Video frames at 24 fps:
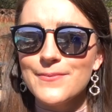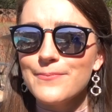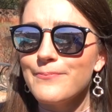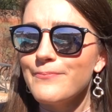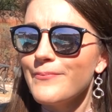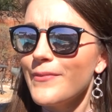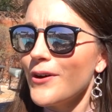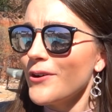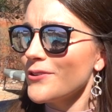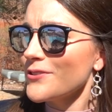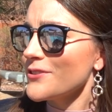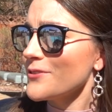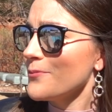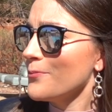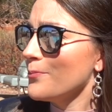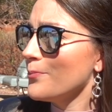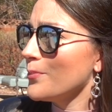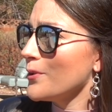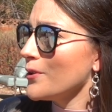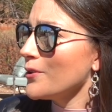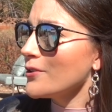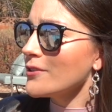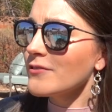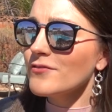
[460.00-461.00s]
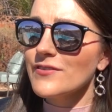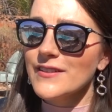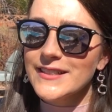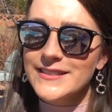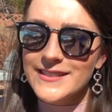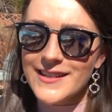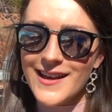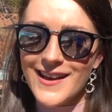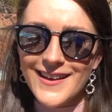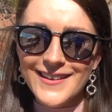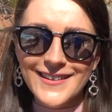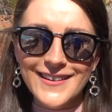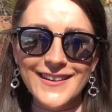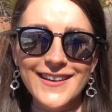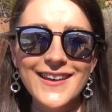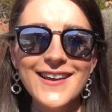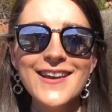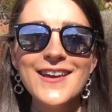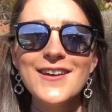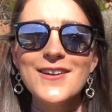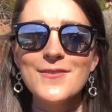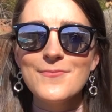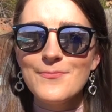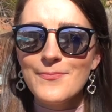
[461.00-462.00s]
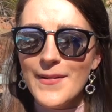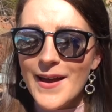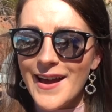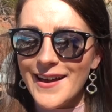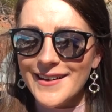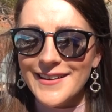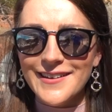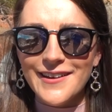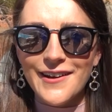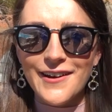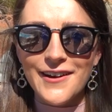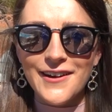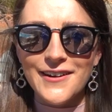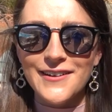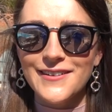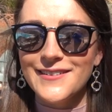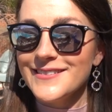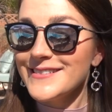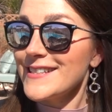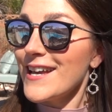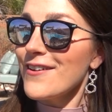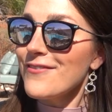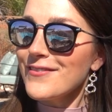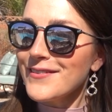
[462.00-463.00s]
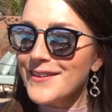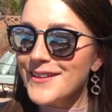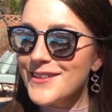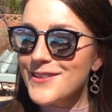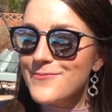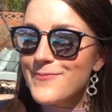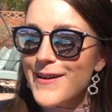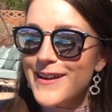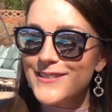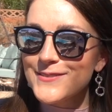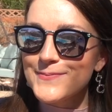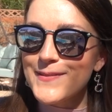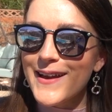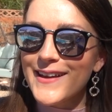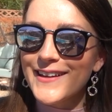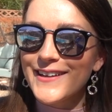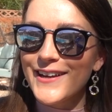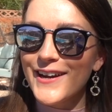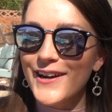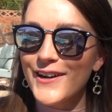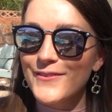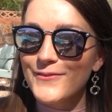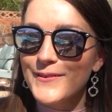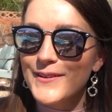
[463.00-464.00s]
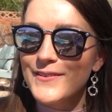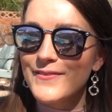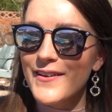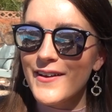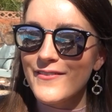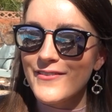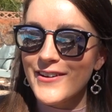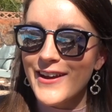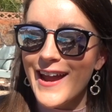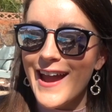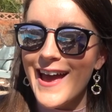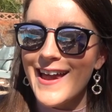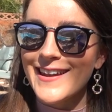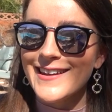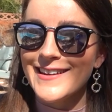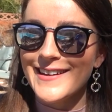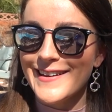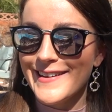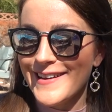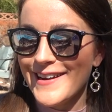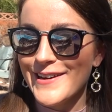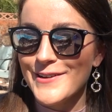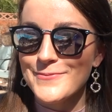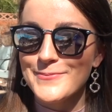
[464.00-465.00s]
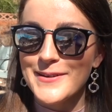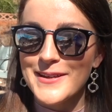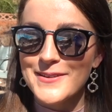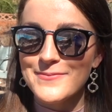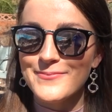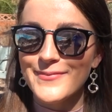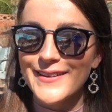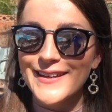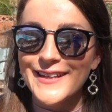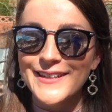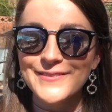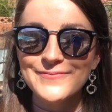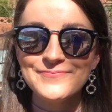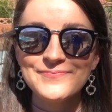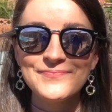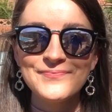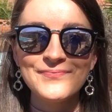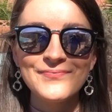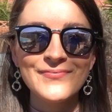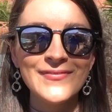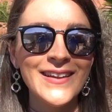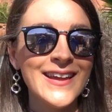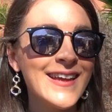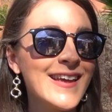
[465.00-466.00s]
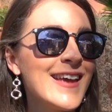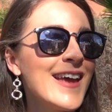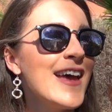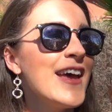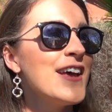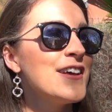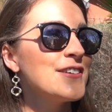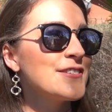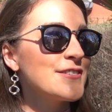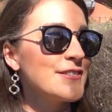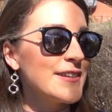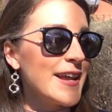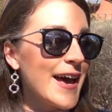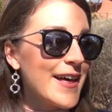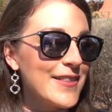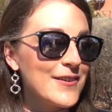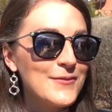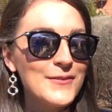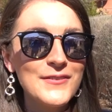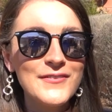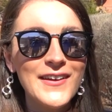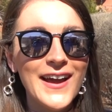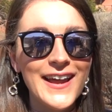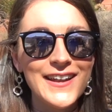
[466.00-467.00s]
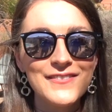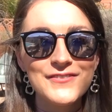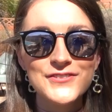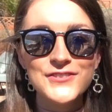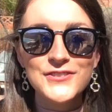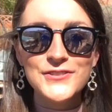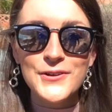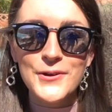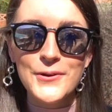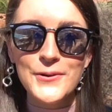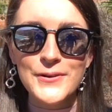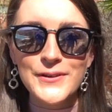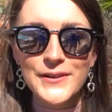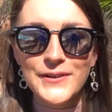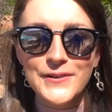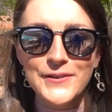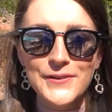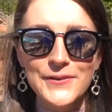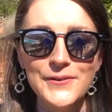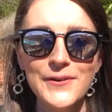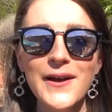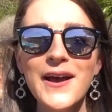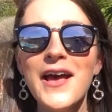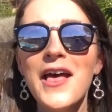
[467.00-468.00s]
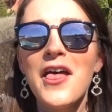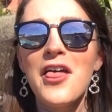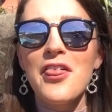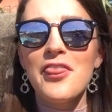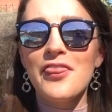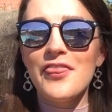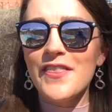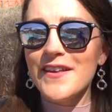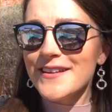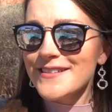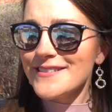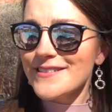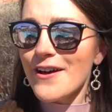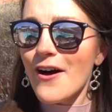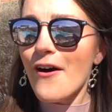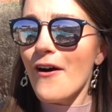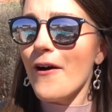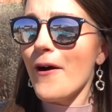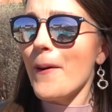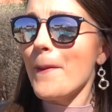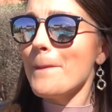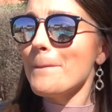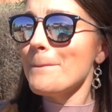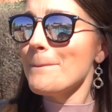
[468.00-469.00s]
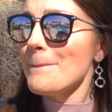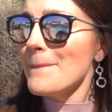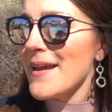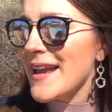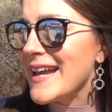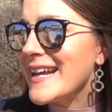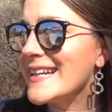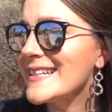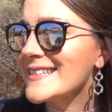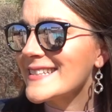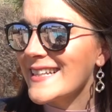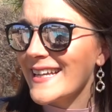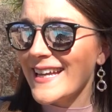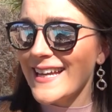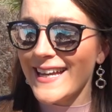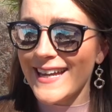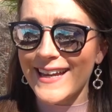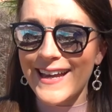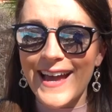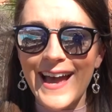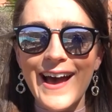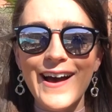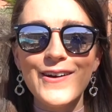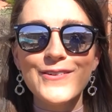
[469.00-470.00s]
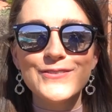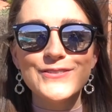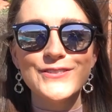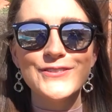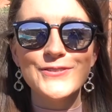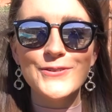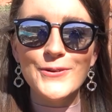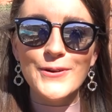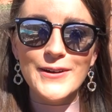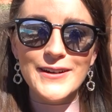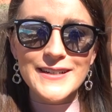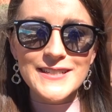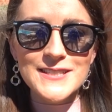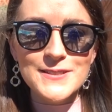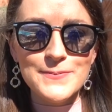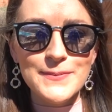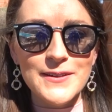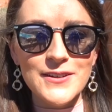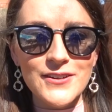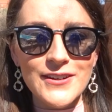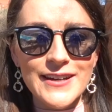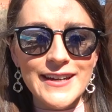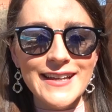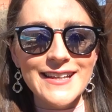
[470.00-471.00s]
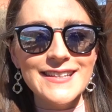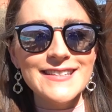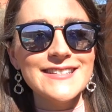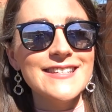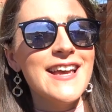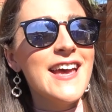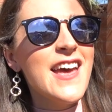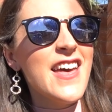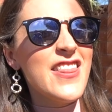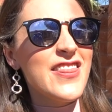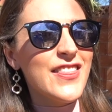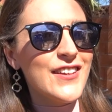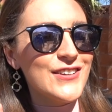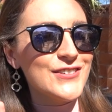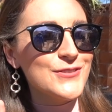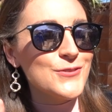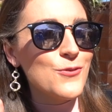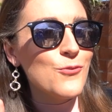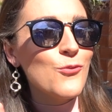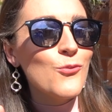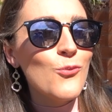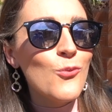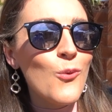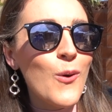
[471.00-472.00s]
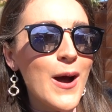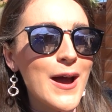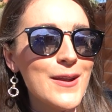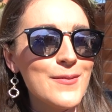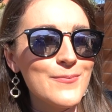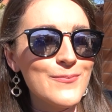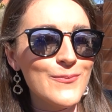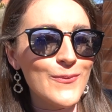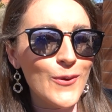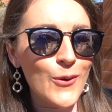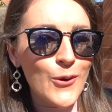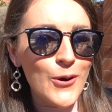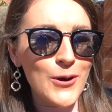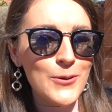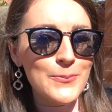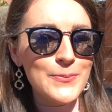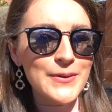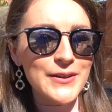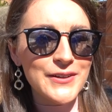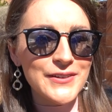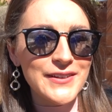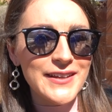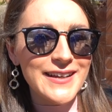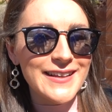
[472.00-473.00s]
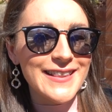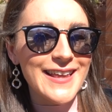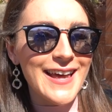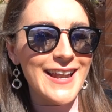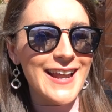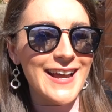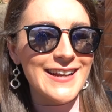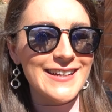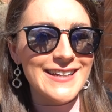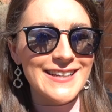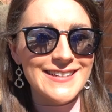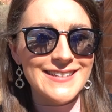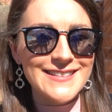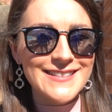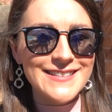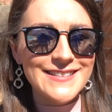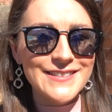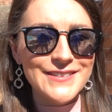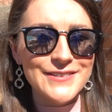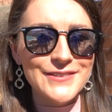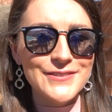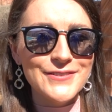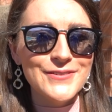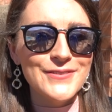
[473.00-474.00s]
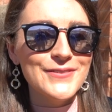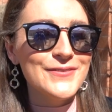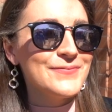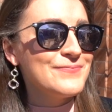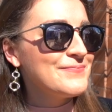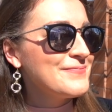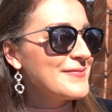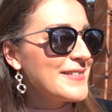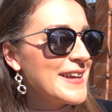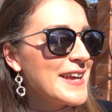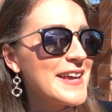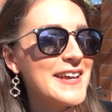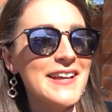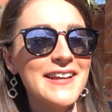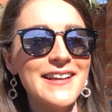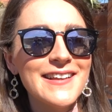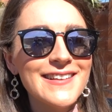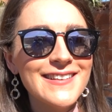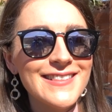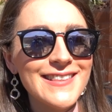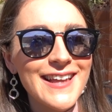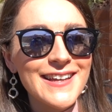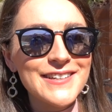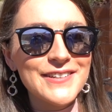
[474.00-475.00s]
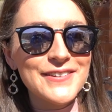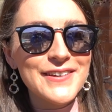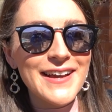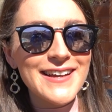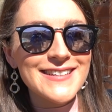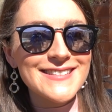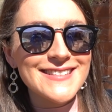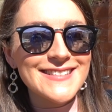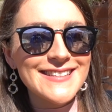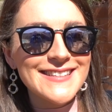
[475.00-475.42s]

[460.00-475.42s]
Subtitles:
the most beautifully done backyard. Definitely the best backyard we've ever had at an Airbnb. So now that we've kind of shown you this amazing outdoor experience, there's one more building that I need to let you guys